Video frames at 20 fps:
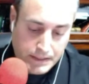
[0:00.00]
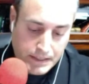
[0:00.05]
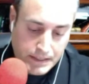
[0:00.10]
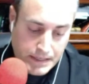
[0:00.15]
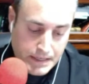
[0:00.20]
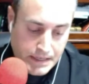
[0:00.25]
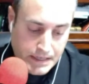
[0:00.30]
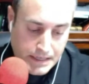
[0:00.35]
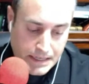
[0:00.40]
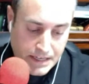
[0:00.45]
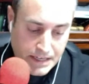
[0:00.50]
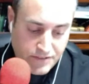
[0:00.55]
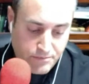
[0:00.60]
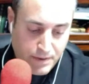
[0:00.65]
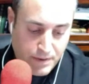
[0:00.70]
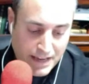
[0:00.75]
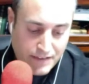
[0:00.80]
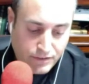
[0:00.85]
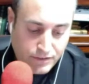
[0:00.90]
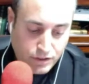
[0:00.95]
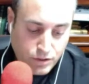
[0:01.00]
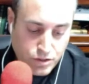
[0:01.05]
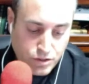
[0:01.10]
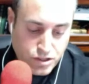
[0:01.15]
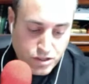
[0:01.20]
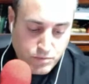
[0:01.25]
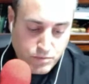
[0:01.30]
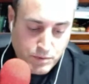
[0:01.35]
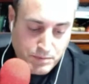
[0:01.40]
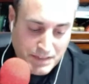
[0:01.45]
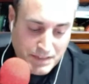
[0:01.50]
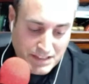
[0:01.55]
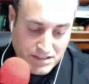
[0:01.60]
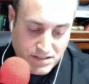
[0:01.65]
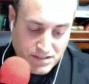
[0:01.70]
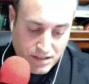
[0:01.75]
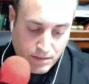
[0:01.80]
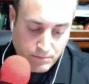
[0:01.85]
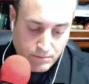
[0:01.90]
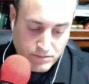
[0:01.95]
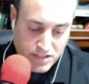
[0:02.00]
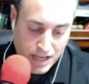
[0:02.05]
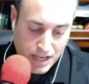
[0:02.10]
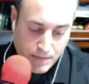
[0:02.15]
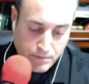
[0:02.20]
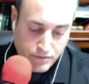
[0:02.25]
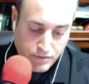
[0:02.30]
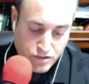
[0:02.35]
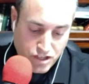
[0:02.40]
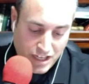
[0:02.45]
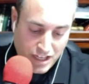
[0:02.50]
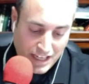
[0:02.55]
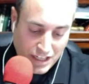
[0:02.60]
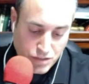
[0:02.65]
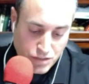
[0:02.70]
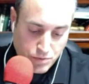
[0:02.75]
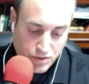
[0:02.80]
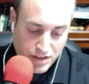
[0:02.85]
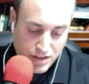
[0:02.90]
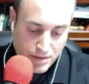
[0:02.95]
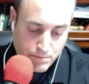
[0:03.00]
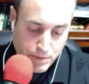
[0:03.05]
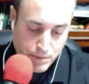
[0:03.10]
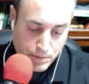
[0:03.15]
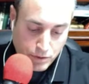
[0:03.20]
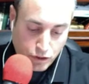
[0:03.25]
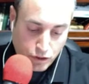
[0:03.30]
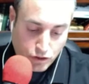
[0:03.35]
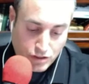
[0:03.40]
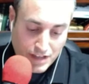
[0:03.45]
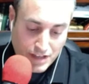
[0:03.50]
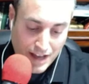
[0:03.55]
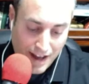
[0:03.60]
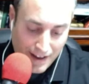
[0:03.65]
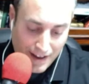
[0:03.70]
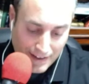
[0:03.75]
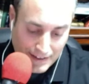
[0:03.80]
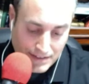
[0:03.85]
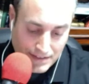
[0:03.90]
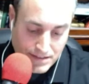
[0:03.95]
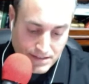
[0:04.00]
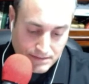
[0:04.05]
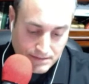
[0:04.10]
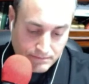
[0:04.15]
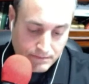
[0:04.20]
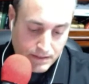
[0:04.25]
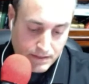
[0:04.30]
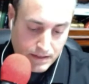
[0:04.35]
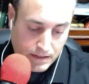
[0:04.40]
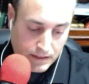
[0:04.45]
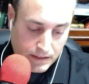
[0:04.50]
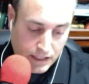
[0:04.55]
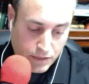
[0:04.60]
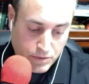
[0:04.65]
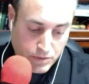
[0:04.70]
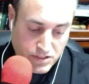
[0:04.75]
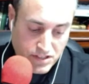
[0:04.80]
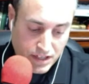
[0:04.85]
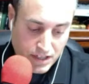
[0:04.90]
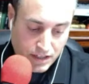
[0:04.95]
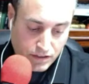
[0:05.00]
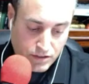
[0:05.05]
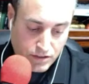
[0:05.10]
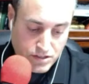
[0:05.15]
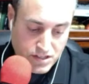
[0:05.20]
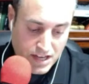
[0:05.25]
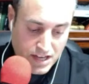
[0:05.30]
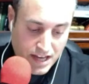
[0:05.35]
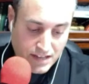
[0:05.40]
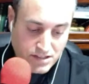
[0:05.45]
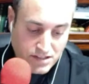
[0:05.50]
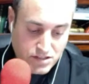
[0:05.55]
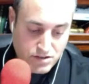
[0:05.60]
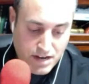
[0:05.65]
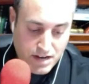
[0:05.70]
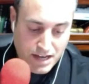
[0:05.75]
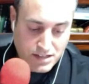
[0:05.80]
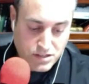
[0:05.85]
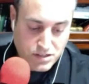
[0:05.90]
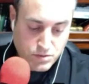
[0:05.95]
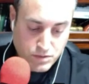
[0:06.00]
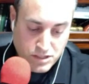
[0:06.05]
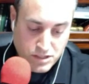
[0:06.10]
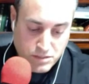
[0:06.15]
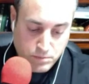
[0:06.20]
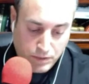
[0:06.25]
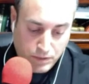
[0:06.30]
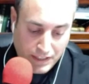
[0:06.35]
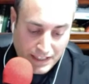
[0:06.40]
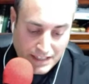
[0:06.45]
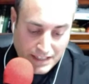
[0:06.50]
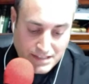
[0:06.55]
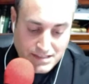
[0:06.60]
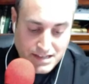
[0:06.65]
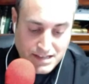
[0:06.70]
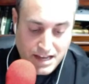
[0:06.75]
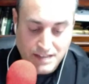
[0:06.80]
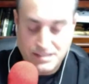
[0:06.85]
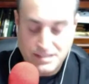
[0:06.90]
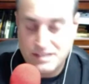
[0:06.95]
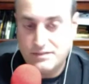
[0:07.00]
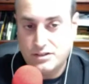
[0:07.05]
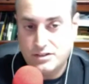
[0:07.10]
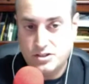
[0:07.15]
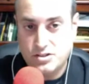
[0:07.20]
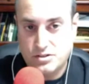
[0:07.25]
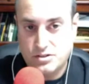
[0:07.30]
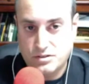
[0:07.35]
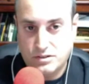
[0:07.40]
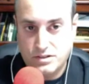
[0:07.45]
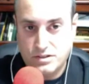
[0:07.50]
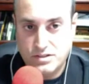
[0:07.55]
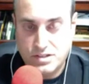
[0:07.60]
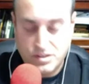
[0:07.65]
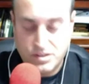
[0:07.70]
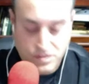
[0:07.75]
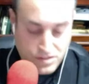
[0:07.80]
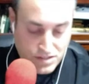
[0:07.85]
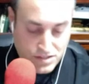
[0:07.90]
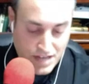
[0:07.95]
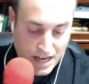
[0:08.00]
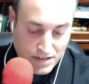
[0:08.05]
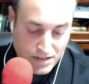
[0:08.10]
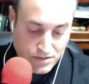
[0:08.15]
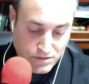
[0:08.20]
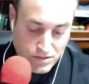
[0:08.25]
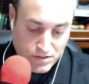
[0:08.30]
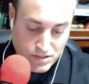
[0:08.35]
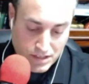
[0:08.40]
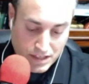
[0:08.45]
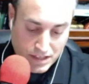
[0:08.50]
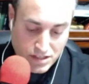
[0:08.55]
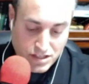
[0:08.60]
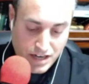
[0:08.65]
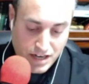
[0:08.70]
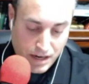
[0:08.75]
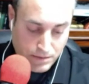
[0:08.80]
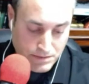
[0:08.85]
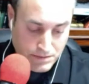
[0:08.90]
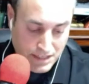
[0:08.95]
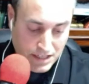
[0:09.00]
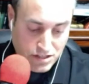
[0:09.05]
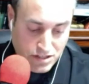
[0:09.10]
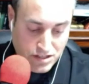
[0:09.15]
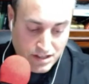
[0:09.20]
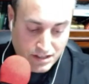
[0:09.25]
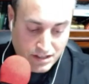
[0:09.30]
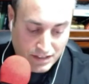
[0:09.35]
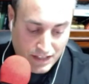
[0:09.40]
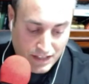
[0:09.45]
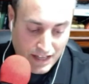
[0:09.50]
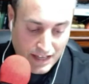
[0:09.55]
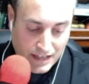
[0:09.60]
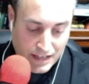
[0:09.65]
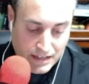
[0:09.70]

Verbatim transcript: If by evolution we mean some type of change within a biblical kind, like what secular science tries to explain in scientific journals such as Natural Selection, Adaptation, the like,